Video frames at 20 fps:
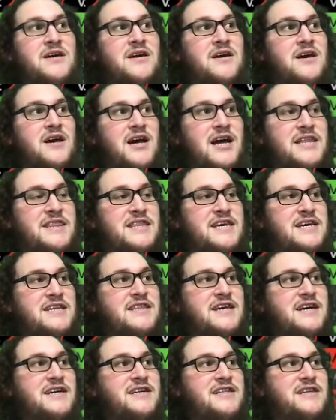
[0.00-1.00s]
I think
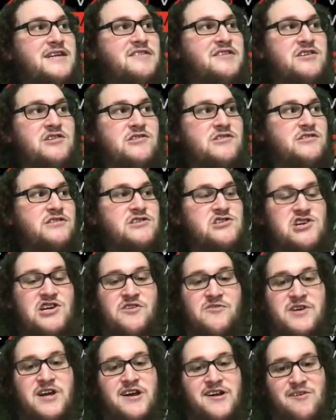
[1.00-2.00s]
that could lead to just a
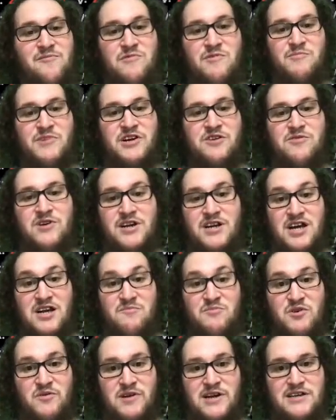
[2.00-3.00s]
chain reaction where Bitcoin
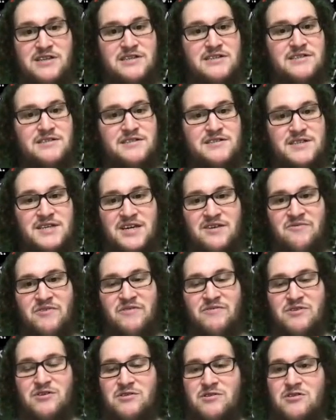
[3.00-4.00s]
hyper rallies, even
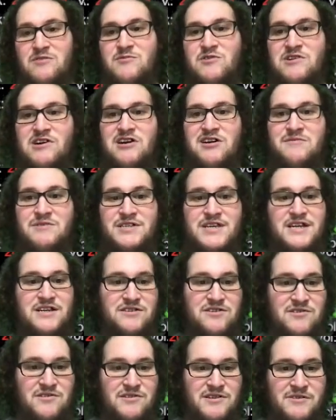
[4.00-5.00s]
if the global economy is getting
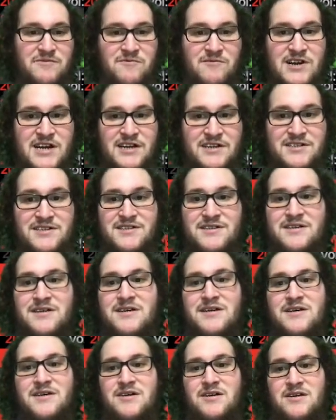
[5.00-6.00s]
totally wrecked.
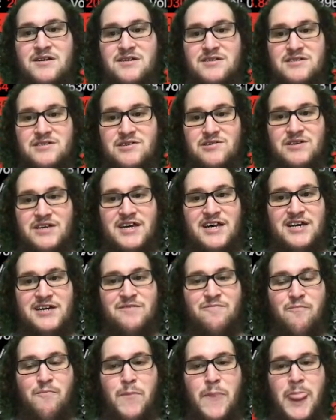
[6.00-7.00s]
So
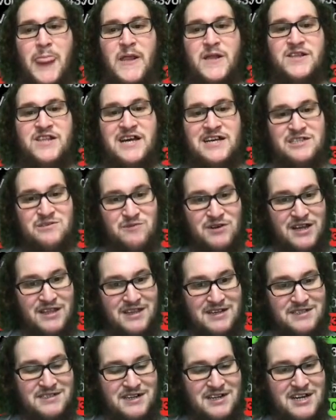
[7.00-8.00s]
yeah, that's what I
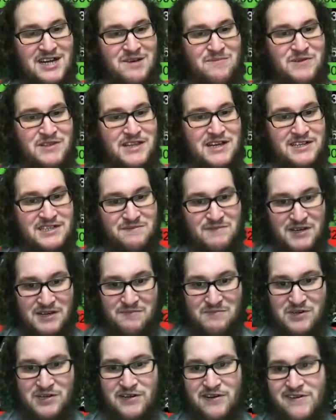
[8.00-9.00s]
think is going to happen. That's my
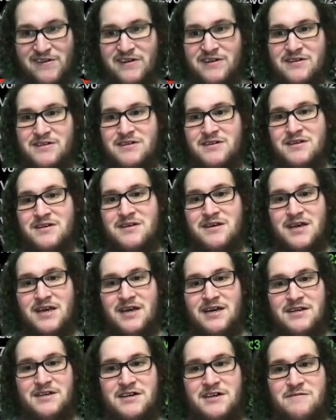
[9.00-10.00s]
prediction.
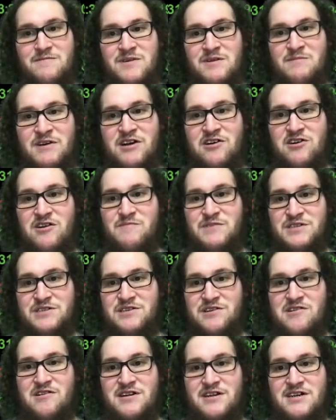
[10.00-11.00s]
And it might already be
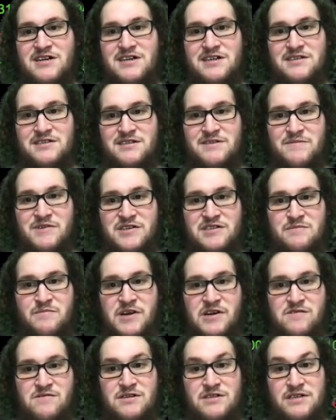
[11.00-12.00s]
starting, honestly, because
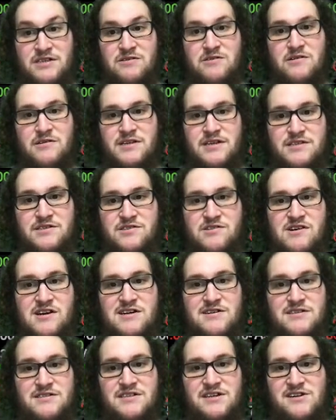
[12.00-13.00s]
Bitcoin's like holding its
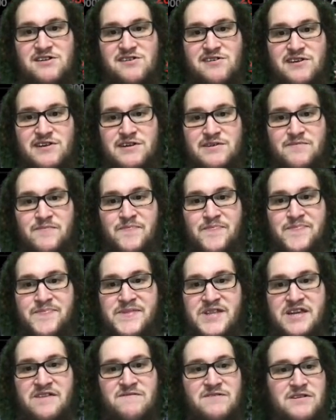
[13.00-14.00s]
ground, essentially,
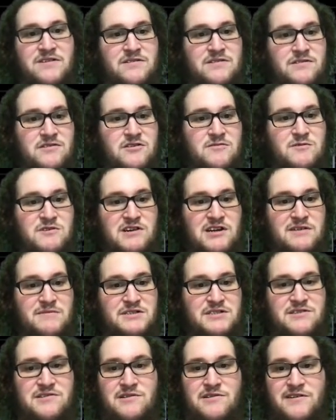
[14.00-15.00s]
even though the global economy
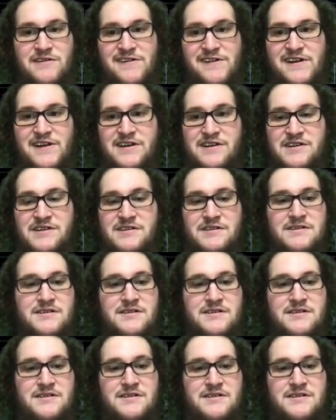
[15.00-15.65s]
is totally shaky.